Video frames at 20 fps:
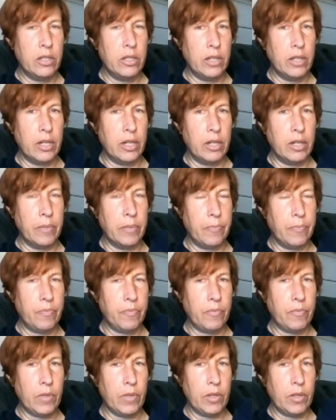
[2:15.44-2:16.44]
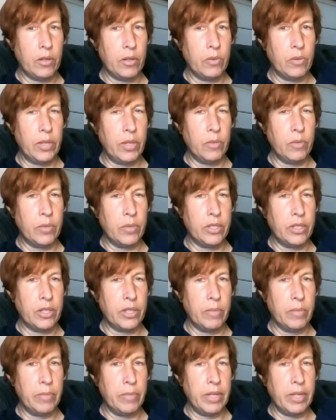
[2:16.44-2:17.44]
um, green ones
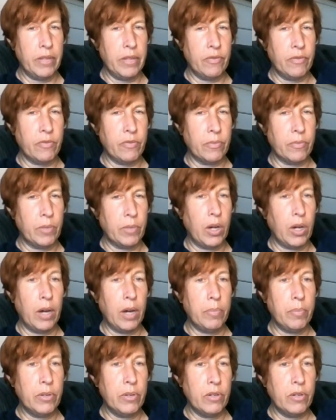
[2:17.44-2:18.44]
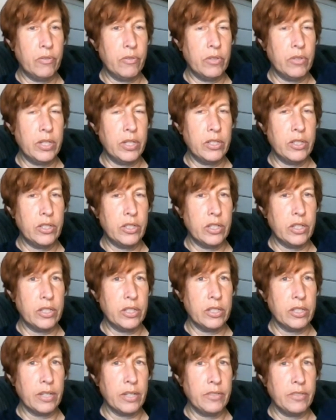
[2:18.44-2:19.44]
can be from copper, for
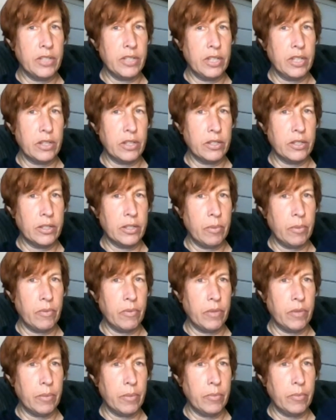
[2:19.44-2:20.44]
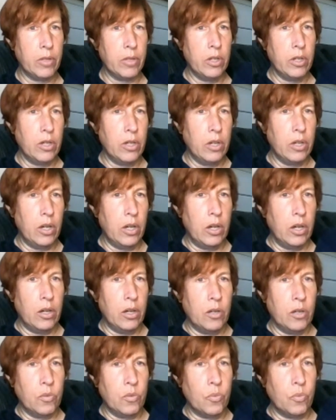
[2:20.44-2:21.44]
instance, I've seen on some of them.
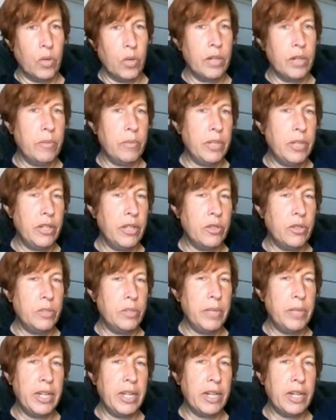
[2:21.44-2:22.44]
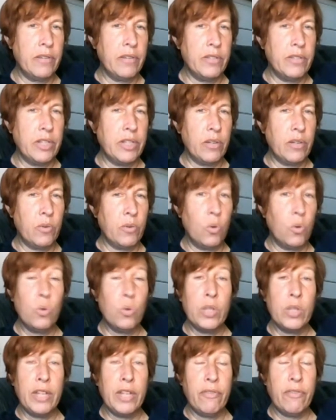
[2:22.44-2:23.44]
What a meteor is made out of is not
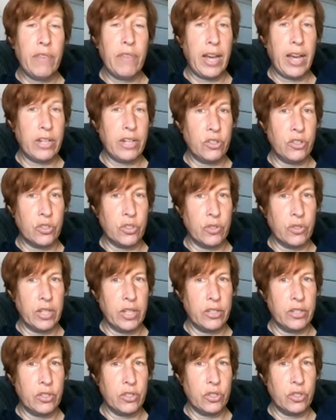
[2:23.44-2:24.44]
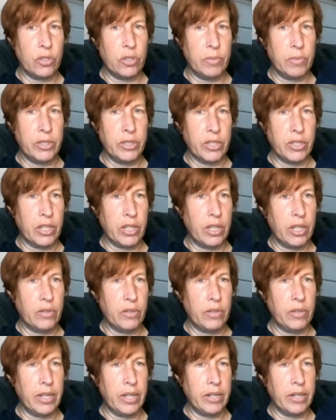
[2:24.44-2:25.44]
only factor that determines the
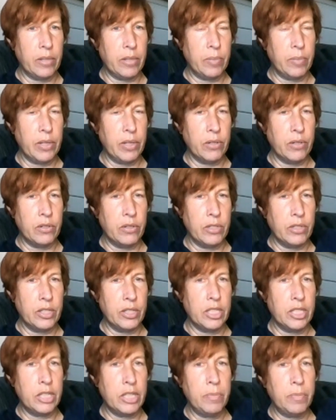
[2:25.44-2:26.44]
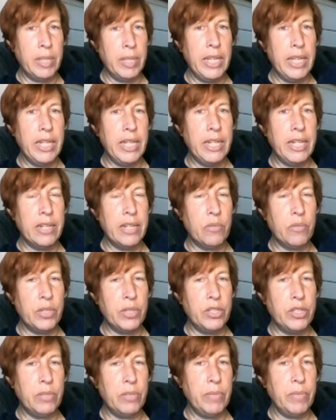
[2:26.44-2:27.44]
color that it appears, the speed at
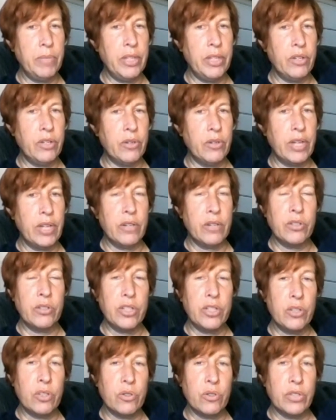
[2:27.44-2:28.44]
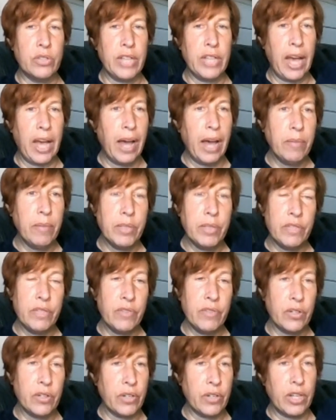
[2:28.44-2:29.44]
which the meteor enters the Earth's
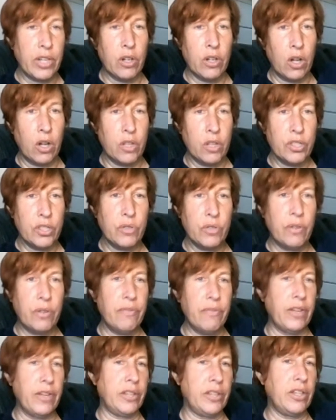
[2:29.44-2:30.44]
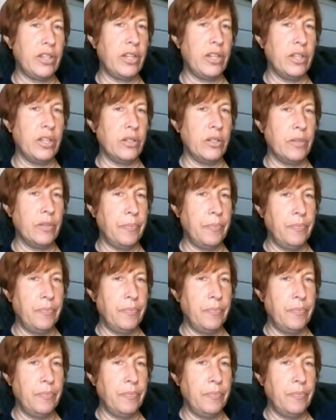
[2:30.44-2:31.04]
atmosphere can also affect the color.